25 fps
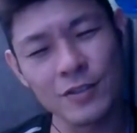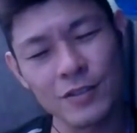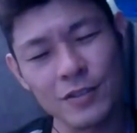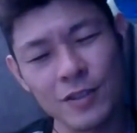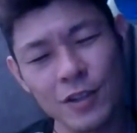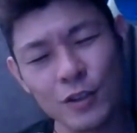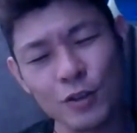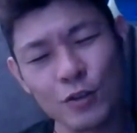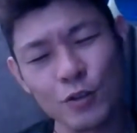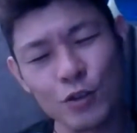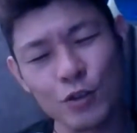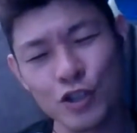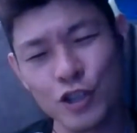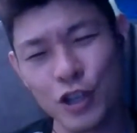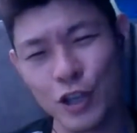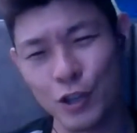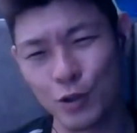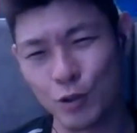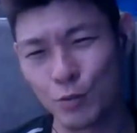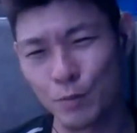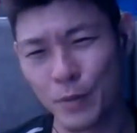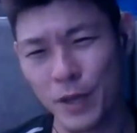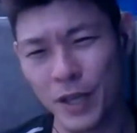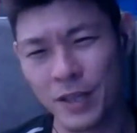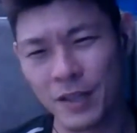to share
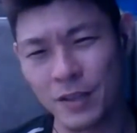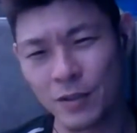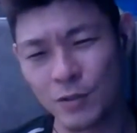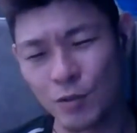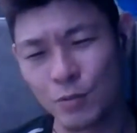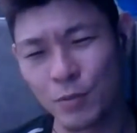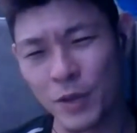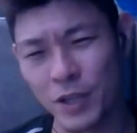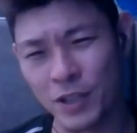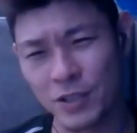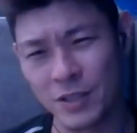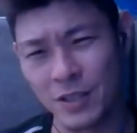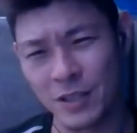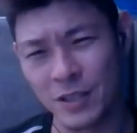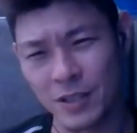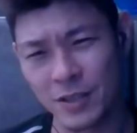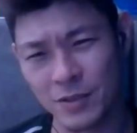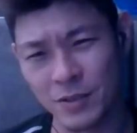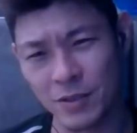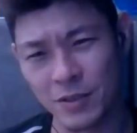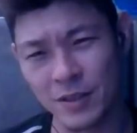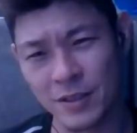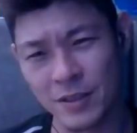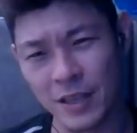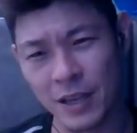too much
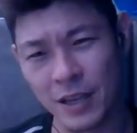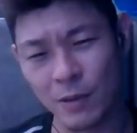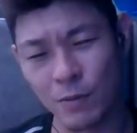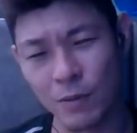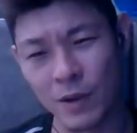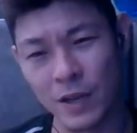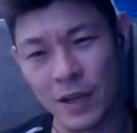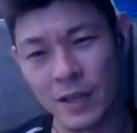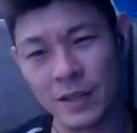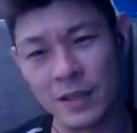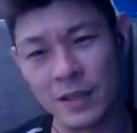details on that one.